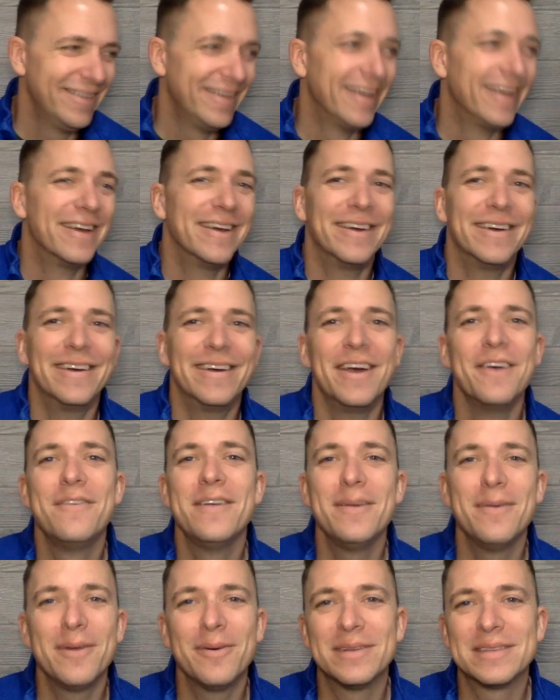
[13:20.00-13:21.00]
if
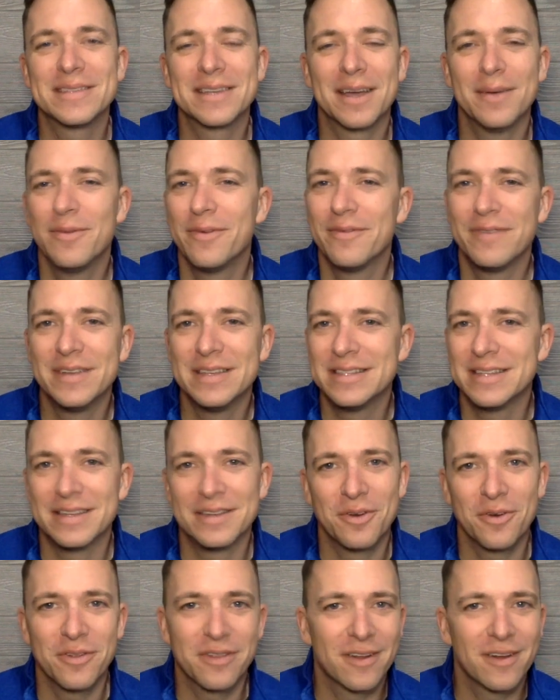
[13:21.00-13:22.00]
anybody wants to come and visit
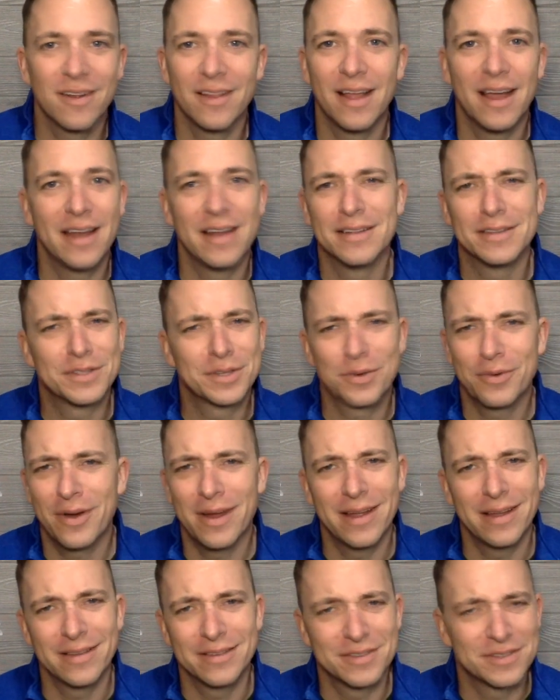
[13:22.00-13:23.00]
North Carolina, it's
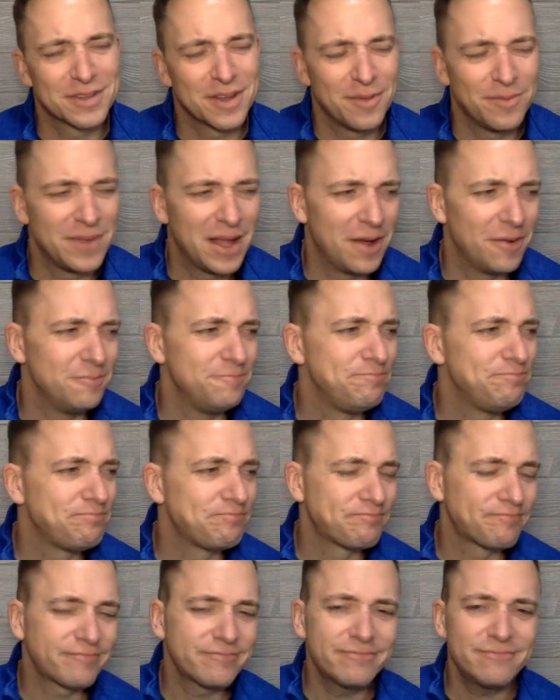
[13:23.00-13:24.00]
great. Just come down.
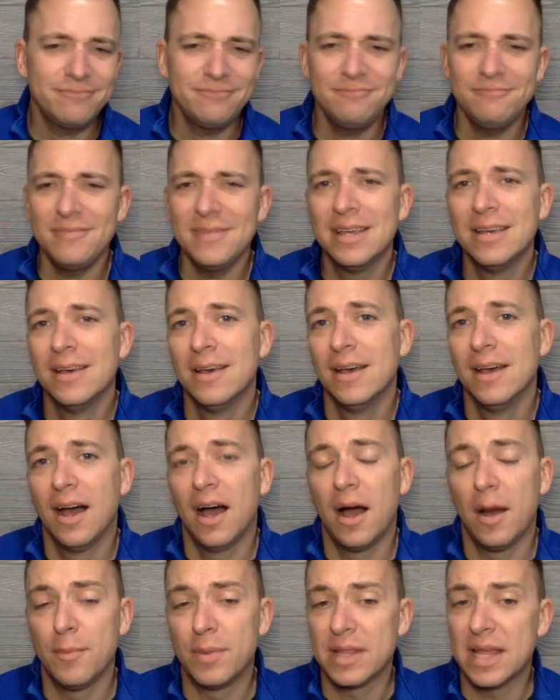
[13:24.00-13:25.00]

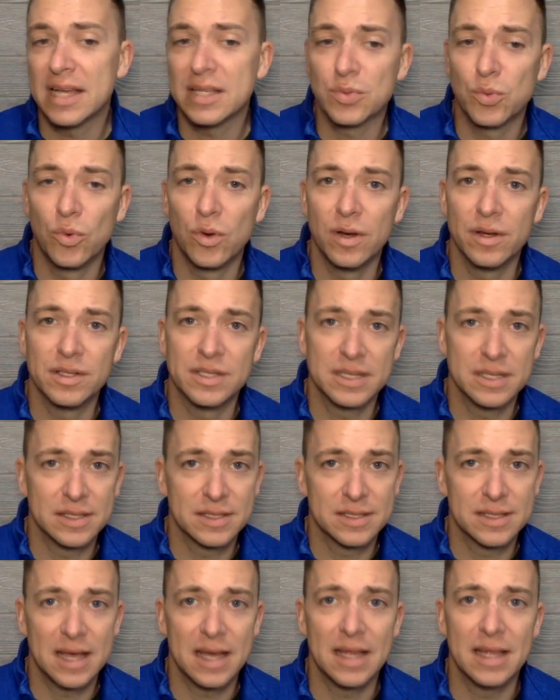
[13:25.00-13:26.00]
Uh, but that's
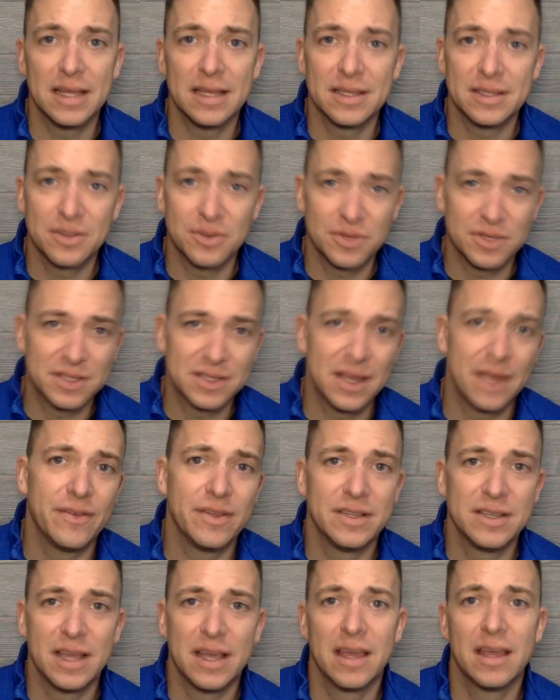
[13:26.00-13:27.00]
warranties. That is your
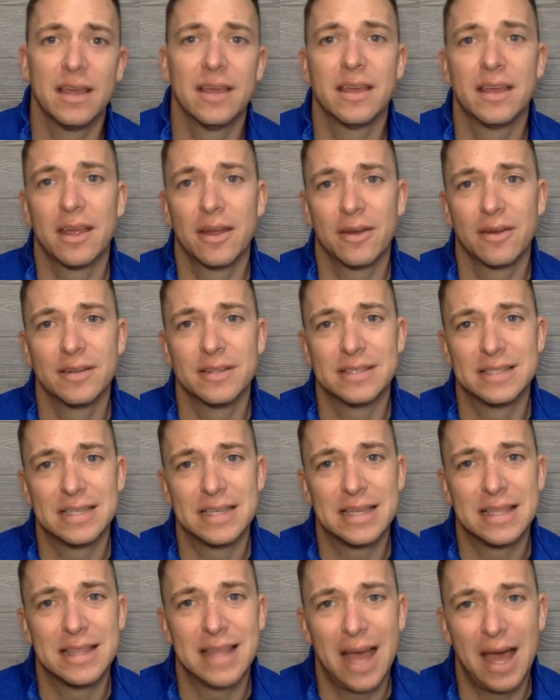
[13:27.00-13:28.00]
seven day
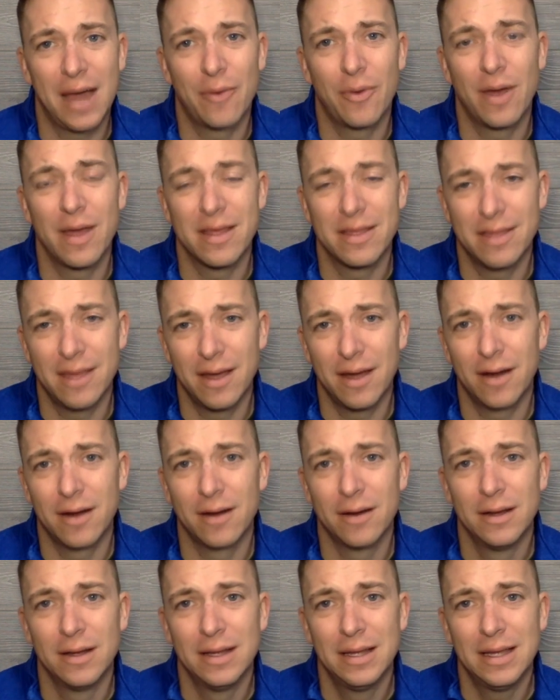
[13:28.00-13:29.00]
guarantee. That right
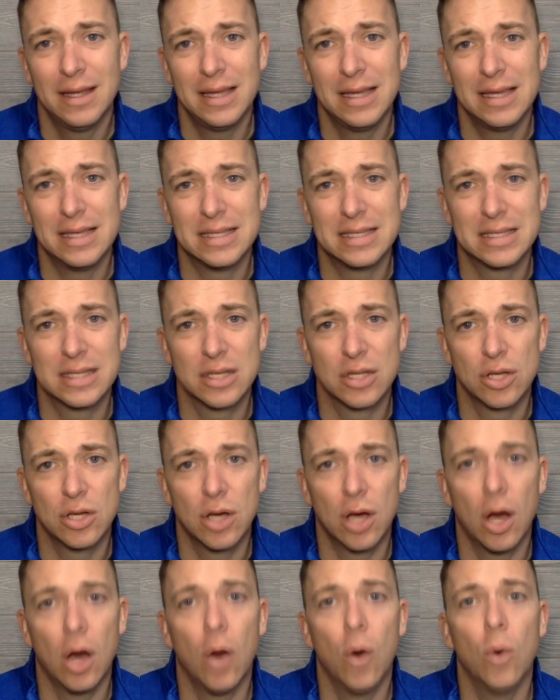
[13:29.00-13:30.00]
there is
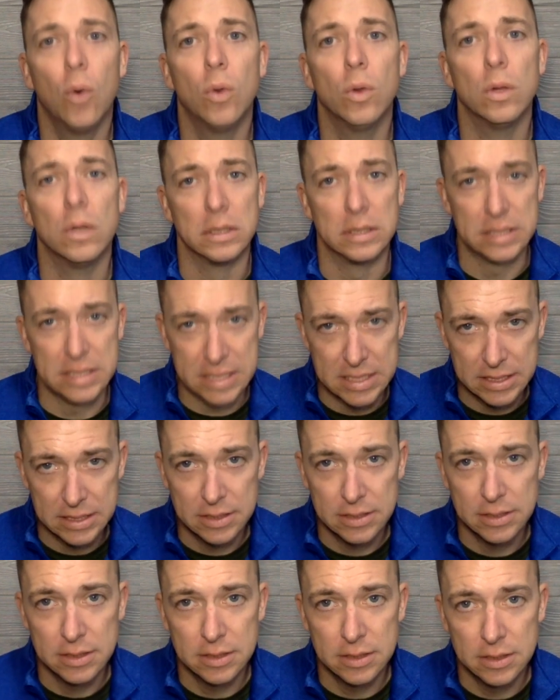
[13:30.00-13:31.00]
gold.
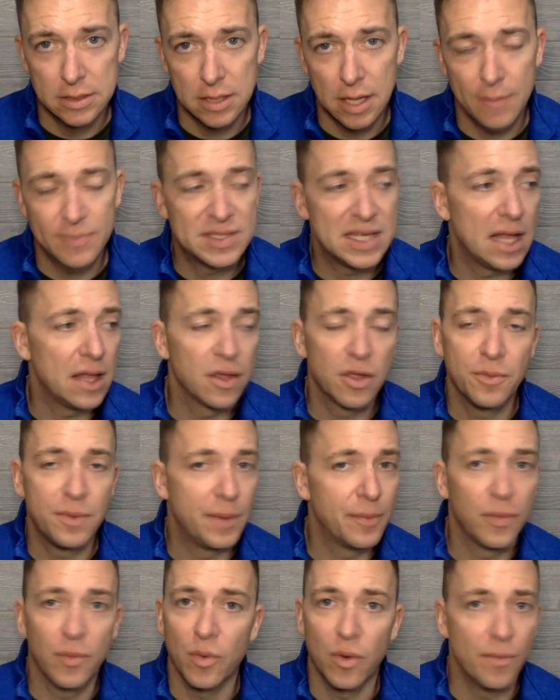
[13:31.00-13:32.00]
I'm telling you,
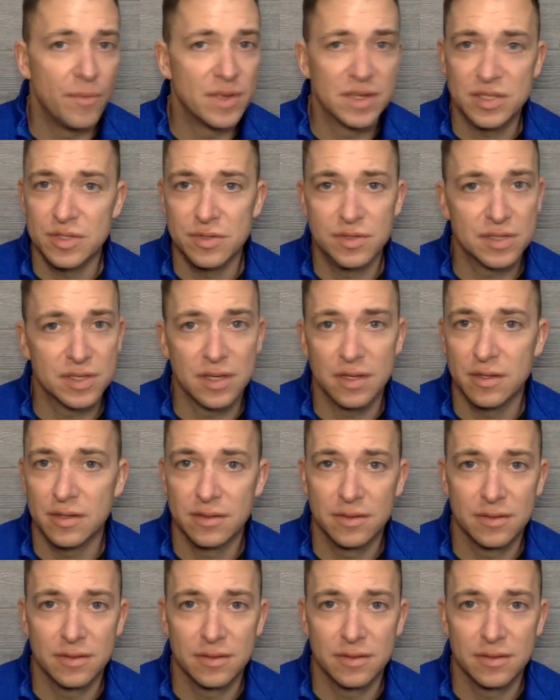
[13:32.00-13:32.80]
people won't misuse it.